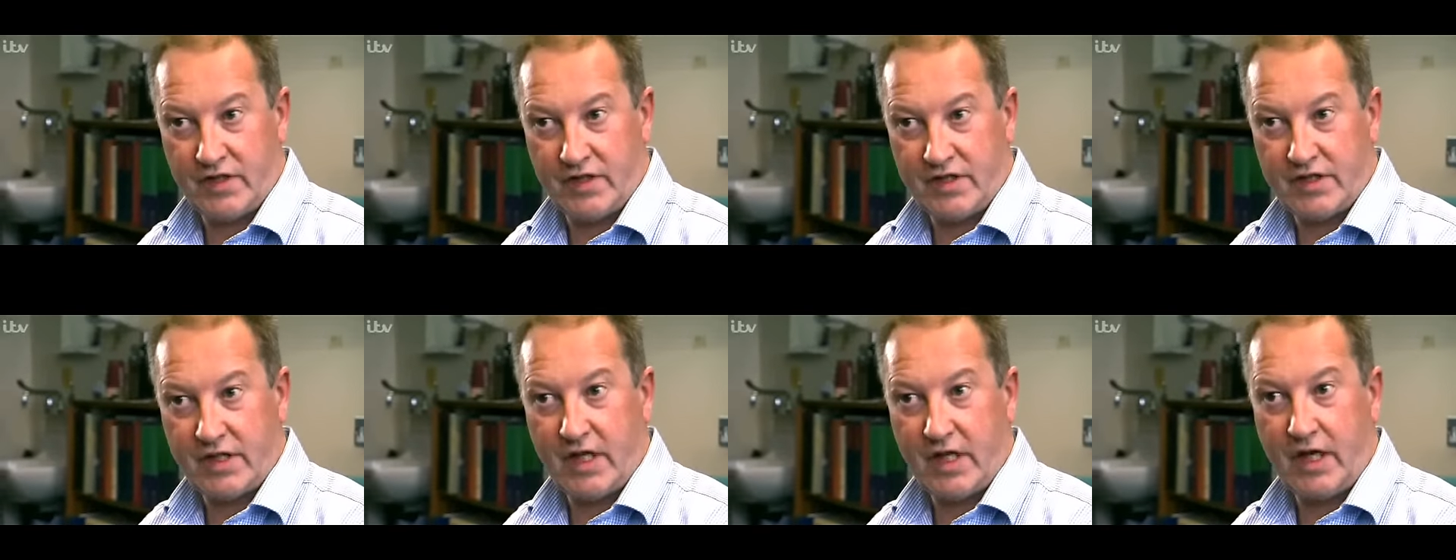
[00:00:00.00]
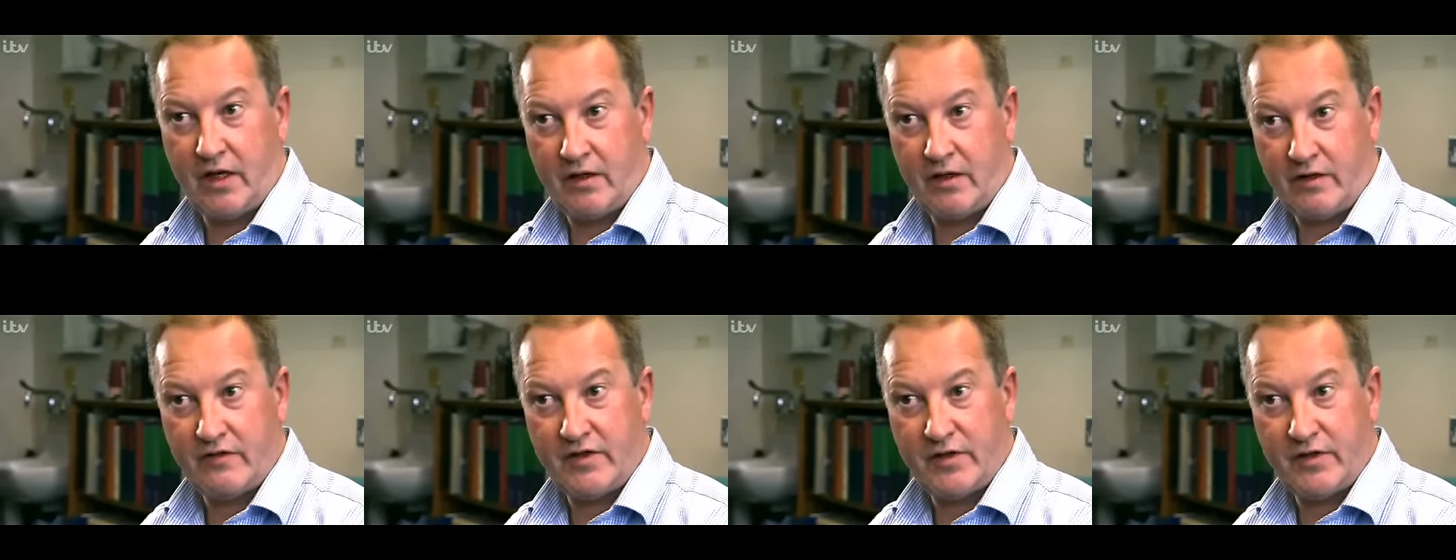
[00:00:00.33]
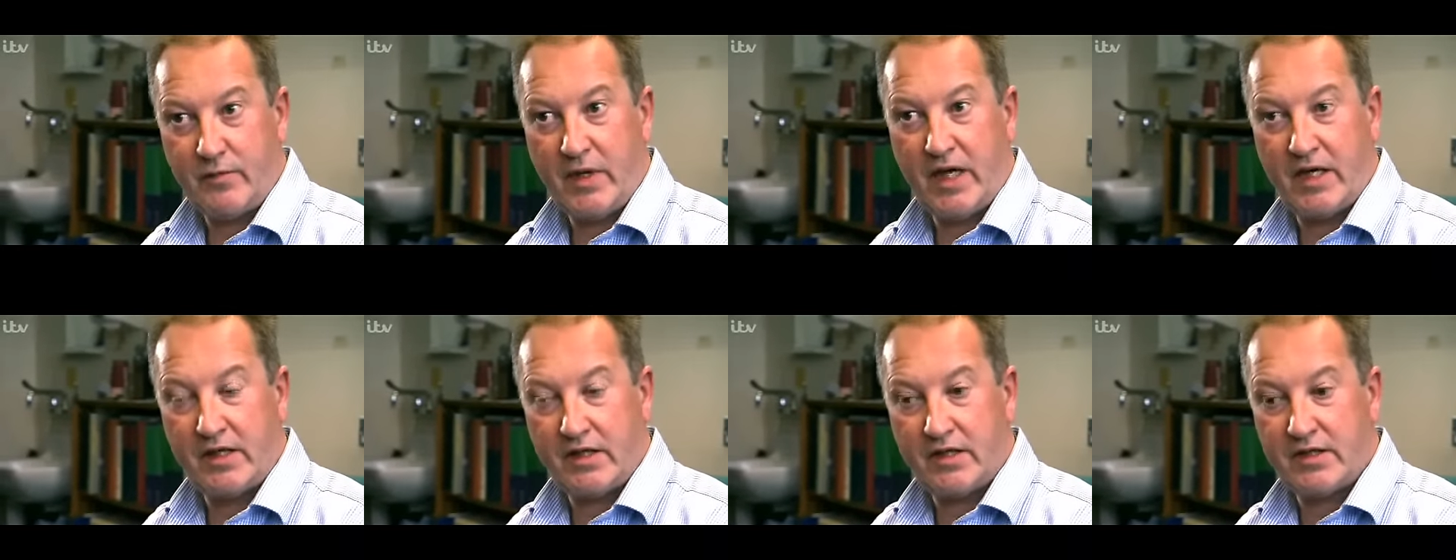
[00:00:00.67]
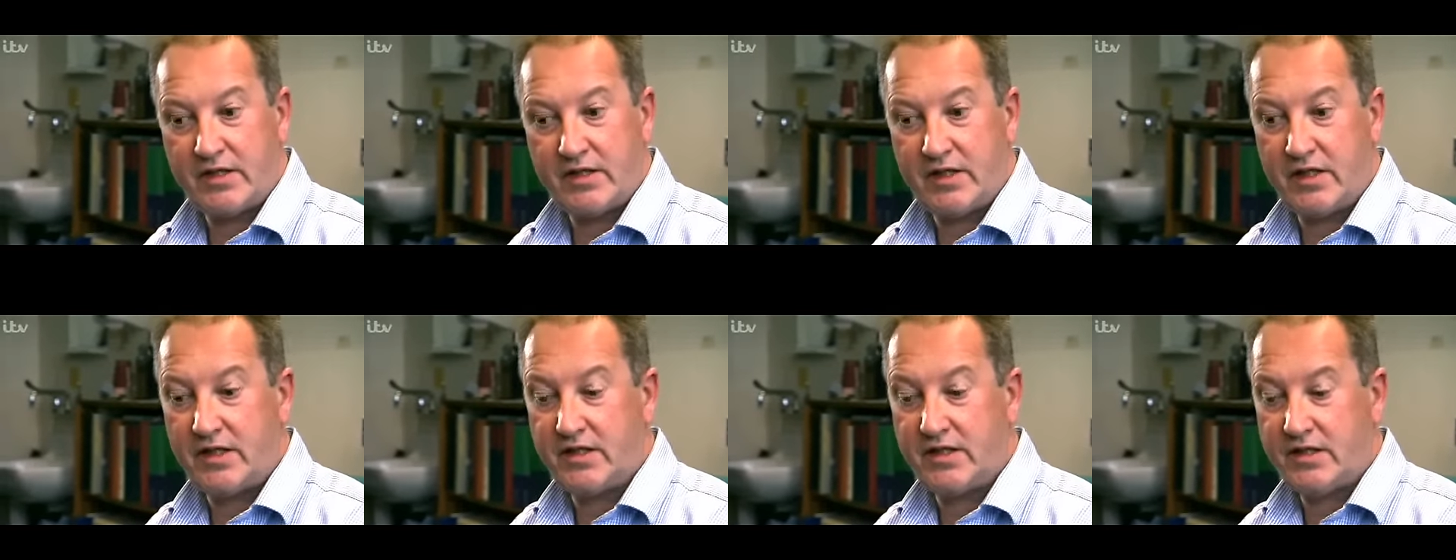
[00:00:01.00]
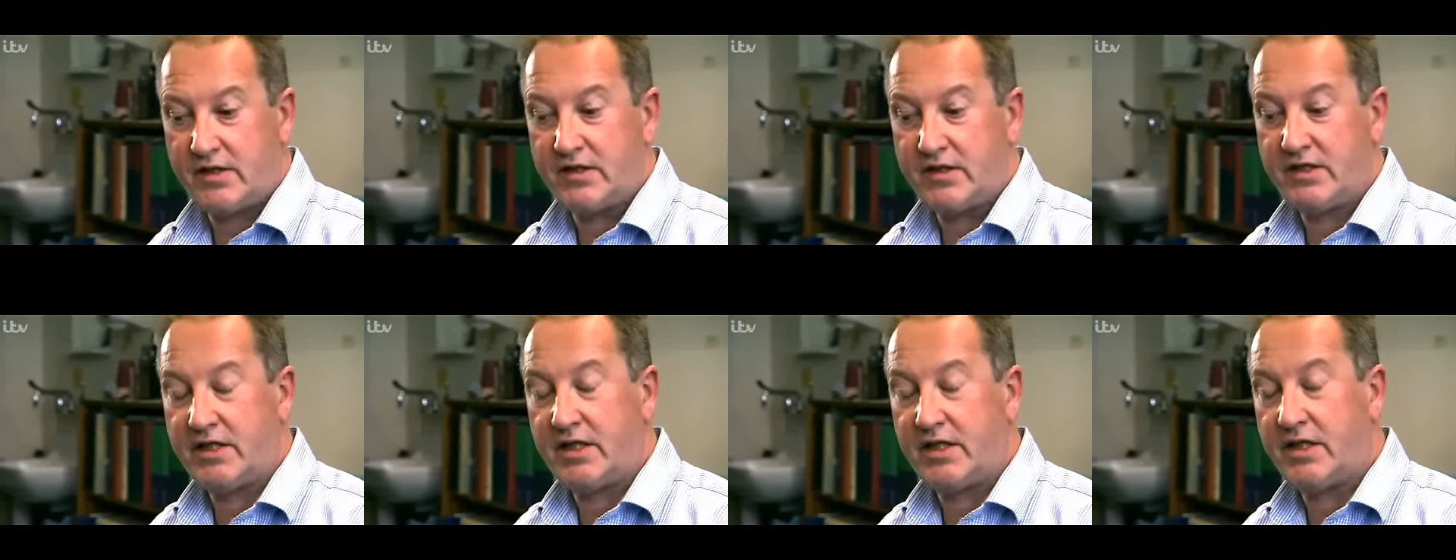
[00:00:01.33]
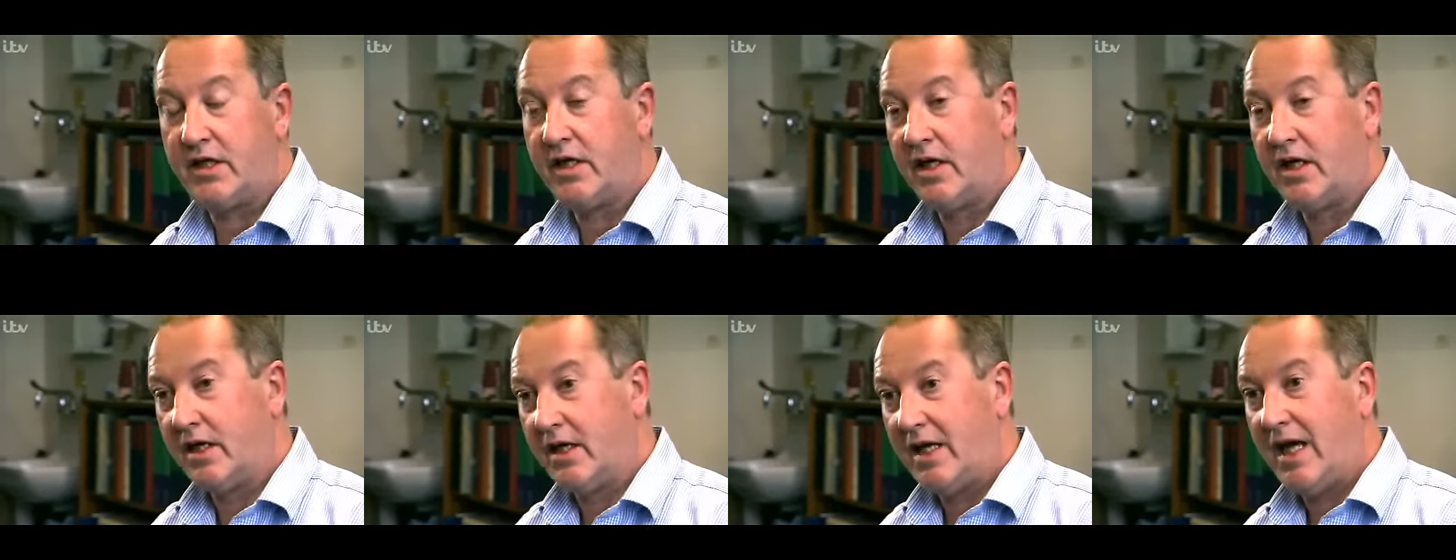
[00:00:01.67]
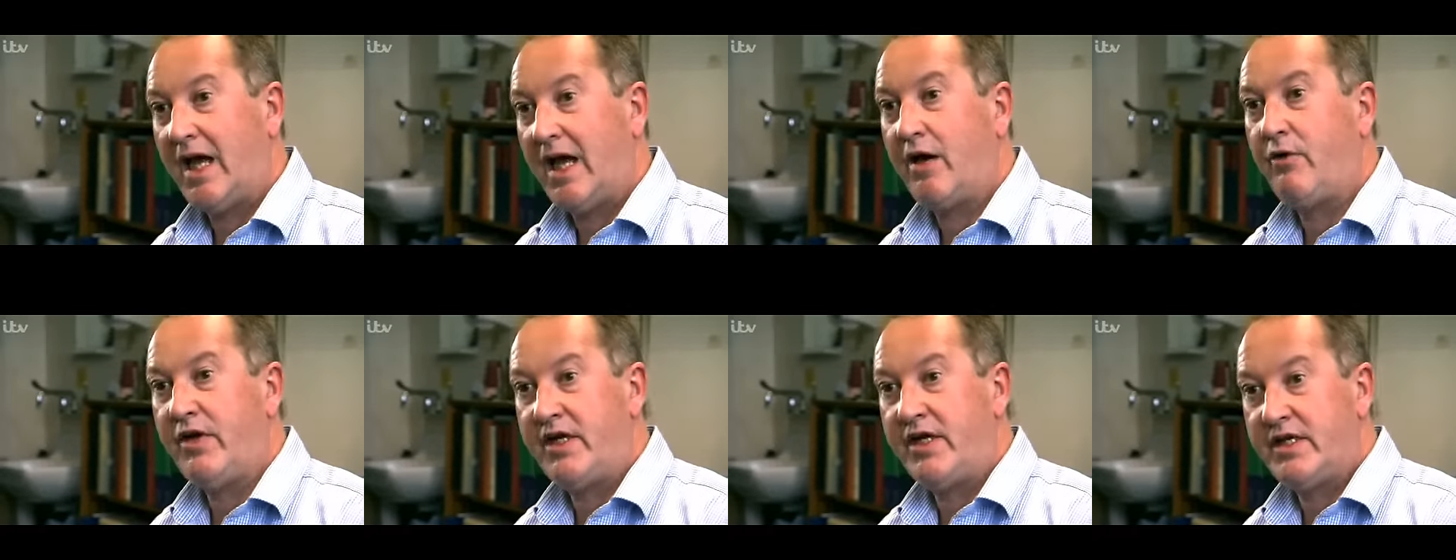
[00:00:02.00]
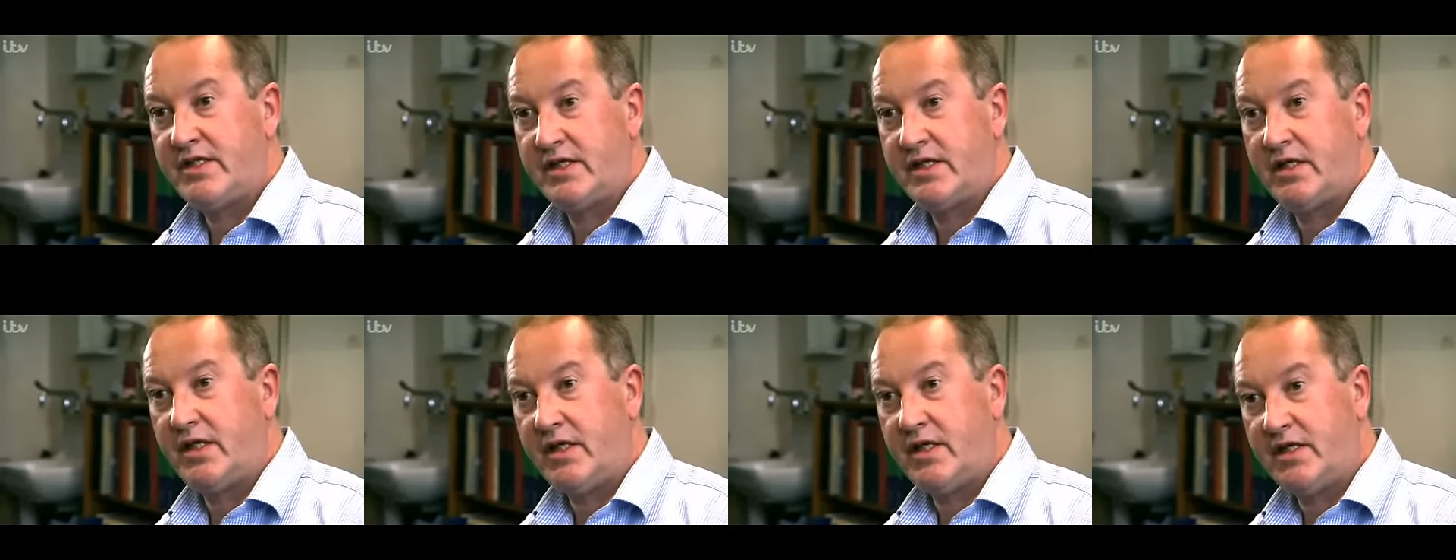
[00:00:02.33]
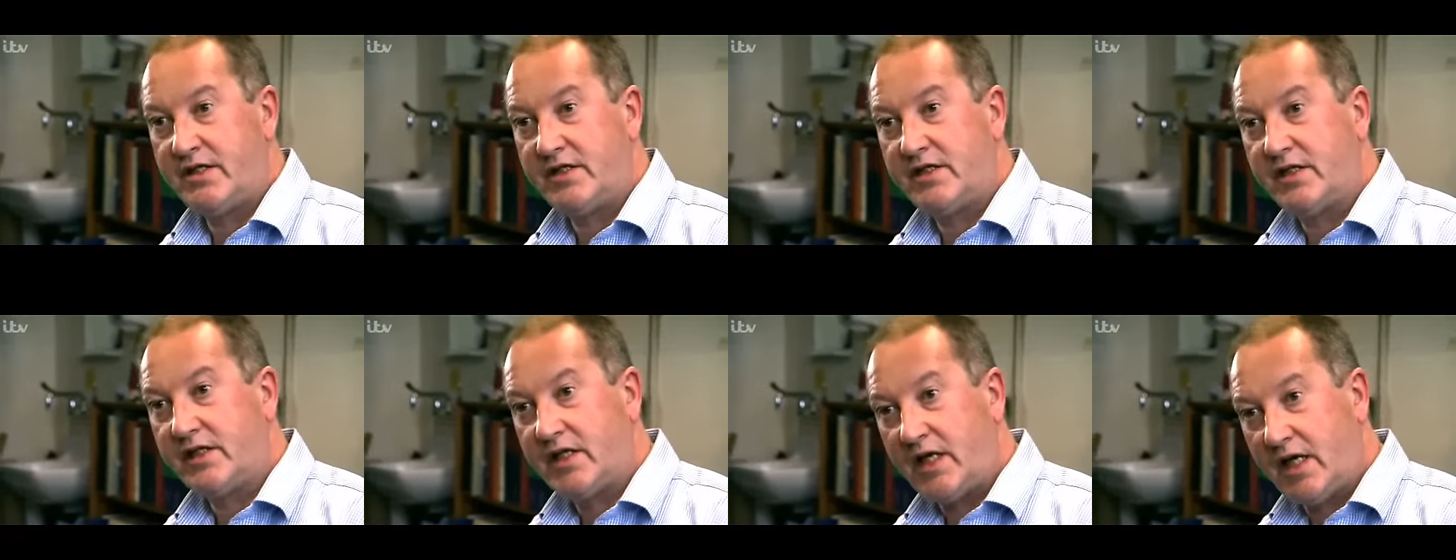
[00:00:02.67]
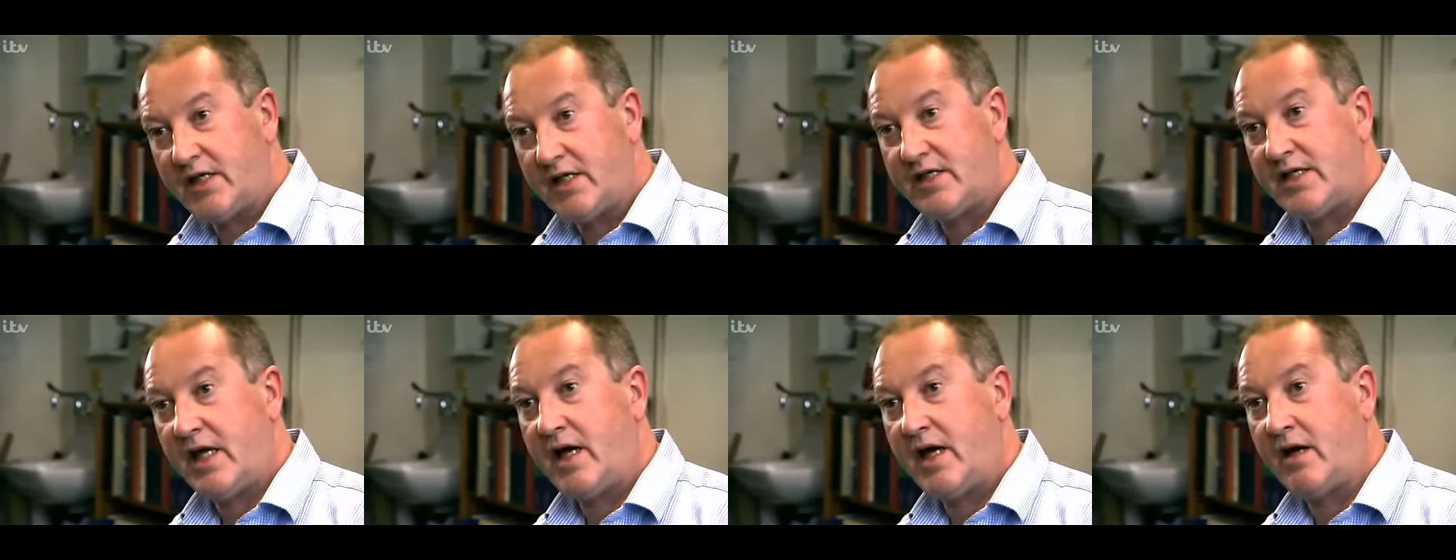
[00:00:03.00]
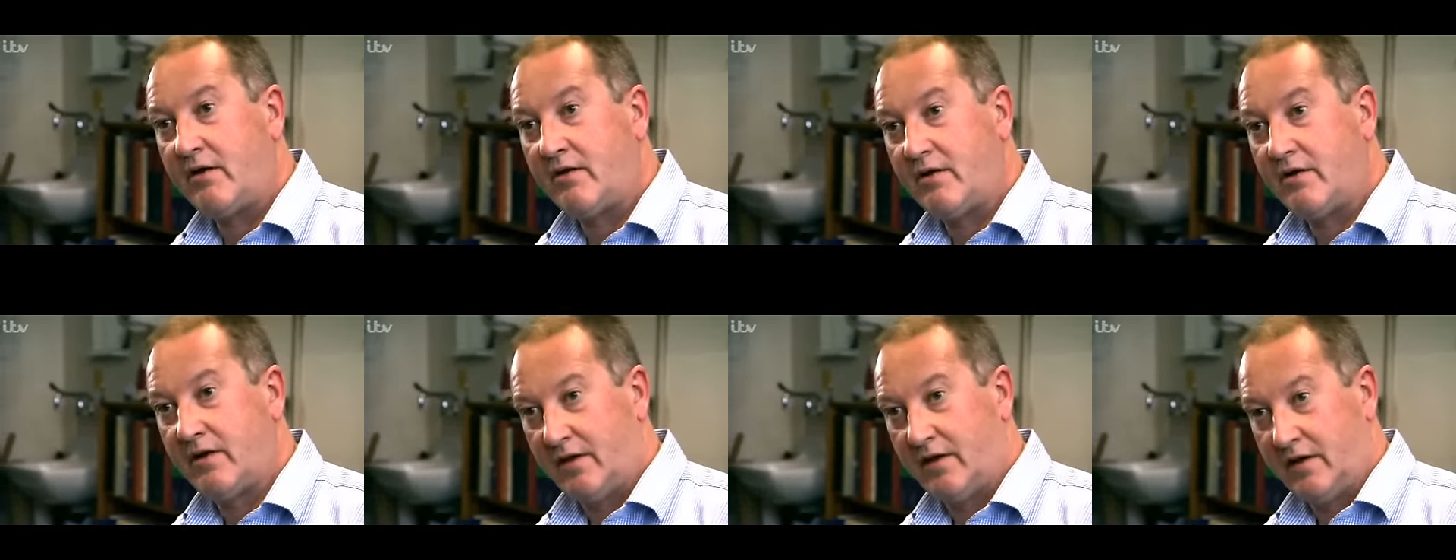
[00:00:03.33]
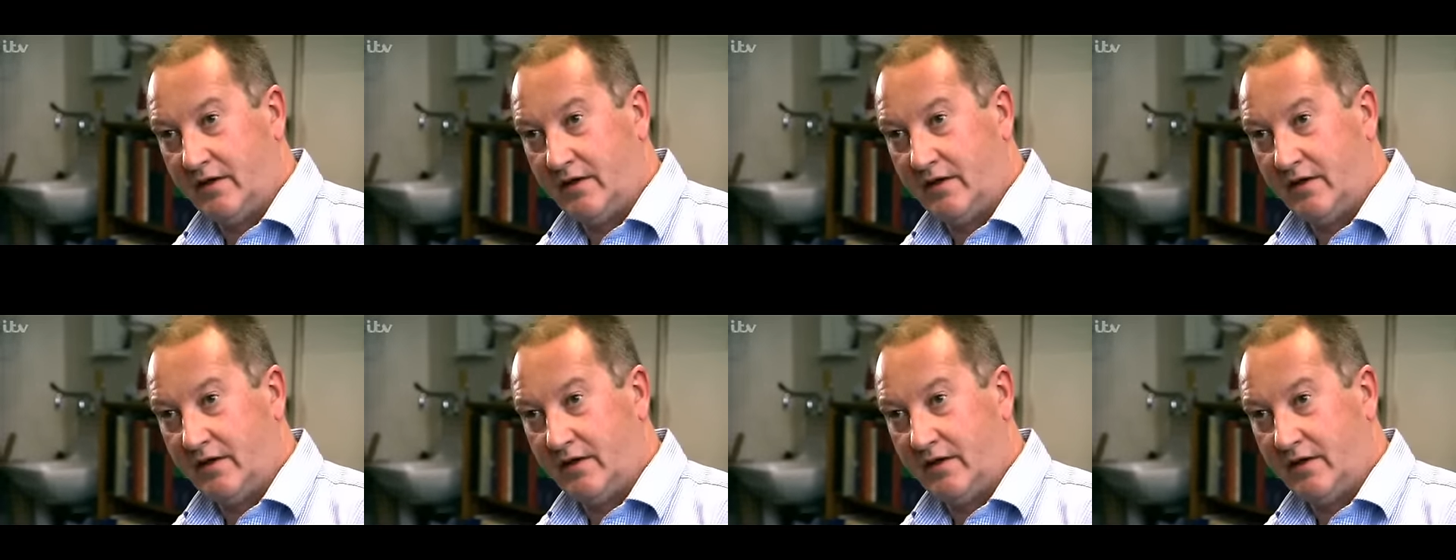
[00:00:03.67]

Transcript: scale of dependency is to see how easy it is to cut out